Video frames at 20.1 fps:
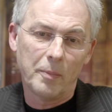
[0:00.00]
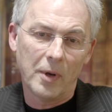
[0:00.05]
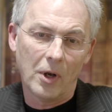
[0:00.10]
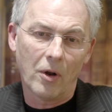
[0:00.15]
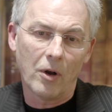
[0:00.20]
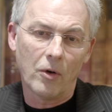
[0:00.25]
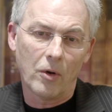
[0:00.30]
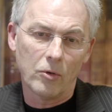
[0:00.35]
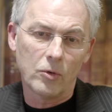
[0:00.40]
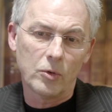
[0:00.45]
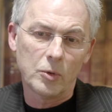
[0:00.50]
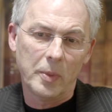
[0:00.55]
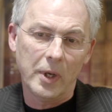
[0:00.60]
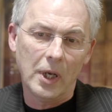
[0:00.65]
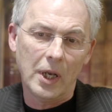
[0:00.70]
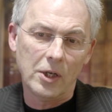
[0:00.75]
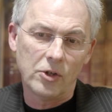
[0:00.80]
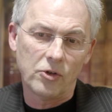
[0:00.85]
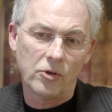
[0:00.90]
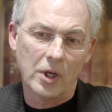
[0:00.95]
always been
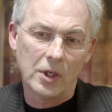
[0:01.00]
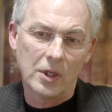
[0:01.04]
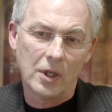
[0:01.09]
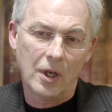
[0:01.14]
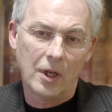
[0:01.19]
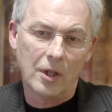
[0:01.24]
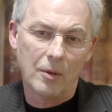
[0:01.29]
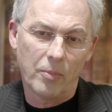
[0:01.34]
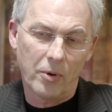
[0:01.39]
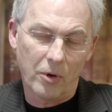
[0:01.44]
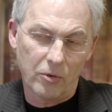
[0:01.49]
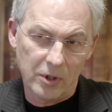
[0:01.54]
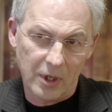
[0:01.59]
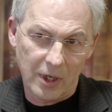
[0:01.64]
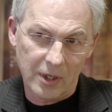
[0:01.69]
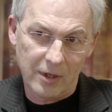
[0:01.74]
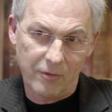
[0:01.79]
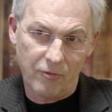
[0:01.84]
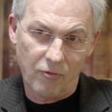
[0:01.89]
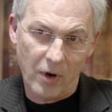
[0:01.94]
interested in the
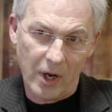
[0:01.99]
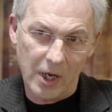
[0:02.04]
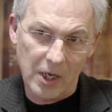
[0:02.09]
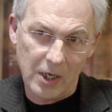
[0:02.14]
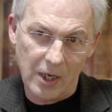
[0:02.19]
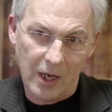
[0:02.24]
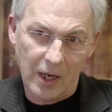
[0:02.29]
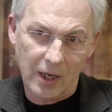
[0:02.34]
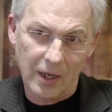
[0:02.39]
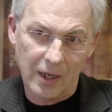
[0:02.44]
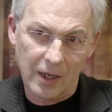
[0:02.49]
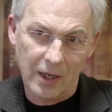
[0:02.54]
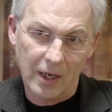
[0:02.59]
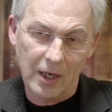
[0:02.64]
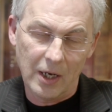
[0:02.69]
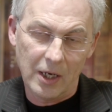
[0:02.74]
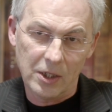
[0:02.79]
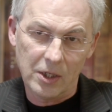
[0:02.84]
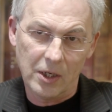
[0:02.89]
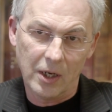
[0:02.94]
process of writing
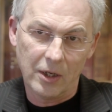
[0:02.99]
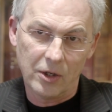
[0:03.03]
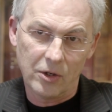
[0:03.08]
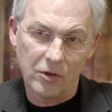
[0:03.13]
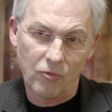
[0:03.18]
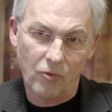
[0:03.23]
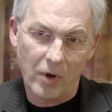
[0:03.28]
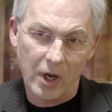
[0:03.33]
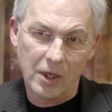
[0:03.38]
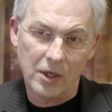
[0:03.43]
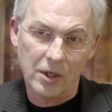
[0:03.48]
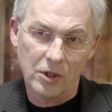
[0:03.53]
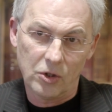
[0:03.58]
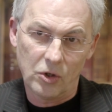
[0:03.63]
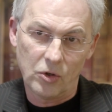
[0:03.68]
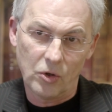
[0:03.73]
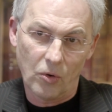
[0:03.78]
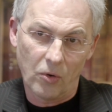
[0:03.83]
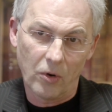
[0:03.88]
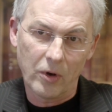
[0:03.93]
and listening to writers
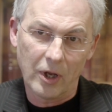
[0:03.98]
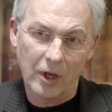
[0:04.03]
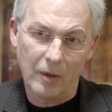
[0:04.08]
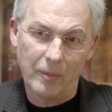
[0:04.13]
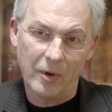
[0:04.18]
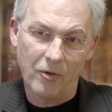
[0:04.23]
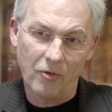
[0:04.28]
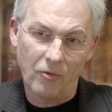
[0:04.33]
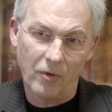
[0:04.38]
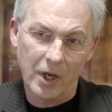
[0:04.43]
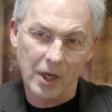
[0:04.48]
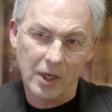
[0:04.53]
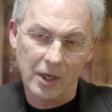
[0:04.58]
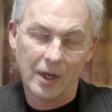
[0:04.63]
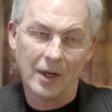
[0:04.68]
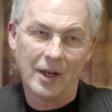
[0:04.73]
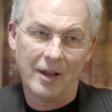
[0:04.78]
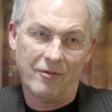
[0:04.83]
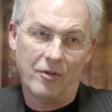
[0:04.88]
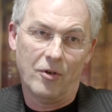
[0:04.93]
talking about
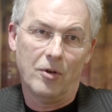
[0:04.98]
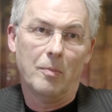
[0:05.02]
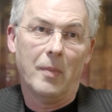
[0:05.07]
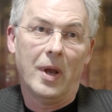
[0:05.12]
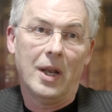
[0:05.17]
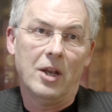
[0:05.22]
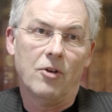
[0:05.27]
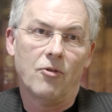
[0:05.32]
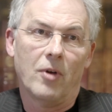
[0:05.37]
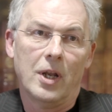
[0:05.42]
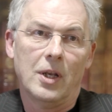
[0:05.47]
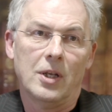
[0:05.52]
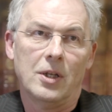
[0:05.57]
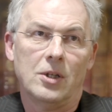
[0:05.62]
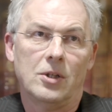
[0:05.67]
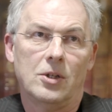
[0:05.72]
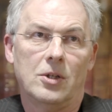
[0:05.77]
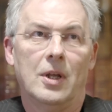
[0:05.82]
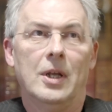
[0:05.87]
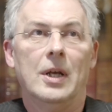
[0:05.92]
writing, and I've heard many
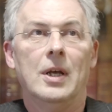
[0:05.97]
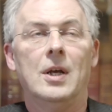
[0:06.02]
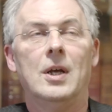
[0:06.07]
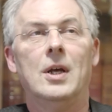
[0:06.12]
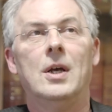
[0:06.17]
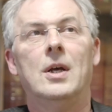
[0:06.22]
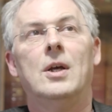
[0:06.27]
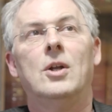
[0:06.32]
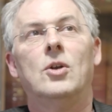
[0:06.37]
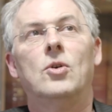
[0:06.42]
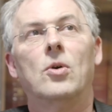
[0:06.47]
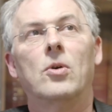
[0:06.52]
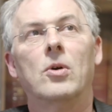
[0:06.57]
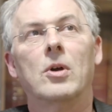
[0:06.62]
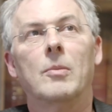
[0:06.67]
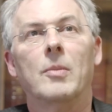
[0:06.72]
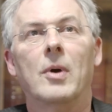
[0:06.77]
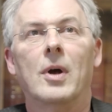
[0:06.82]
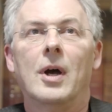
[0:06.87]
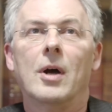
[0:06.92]
writers
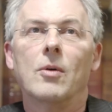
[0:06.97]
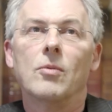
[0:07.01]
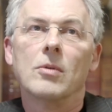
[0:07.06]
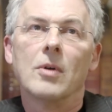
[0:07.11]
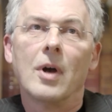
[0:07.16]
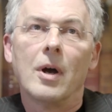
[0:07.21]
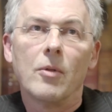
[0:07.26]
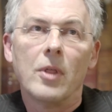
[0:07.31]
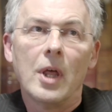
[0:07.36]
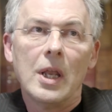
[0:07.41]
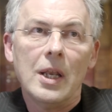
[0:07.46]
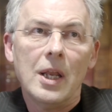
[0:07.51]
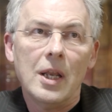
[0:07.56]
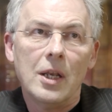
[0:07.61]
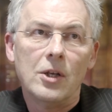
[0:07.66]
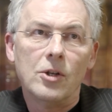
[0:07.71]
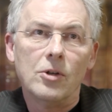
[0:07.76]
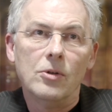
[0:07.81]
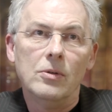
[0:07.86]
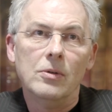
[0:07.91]
talking about how they need
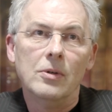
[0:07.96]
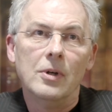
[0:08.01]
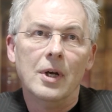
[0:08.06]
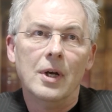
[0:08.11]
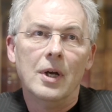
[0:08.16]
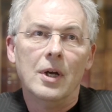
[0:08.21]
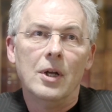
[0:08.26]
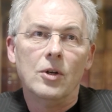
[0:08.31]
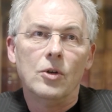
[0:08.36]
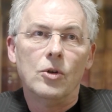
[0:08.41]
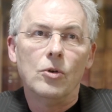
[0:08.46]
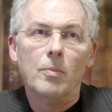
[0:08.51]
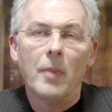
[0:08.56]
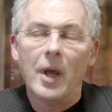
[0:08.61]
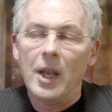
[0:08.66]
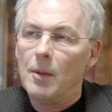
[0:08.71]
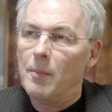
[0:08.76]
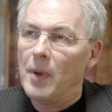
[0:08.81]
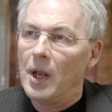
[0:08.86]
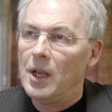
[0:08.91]
to do
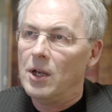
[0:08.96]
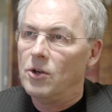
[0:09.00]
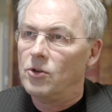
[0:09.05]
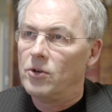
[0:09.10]
many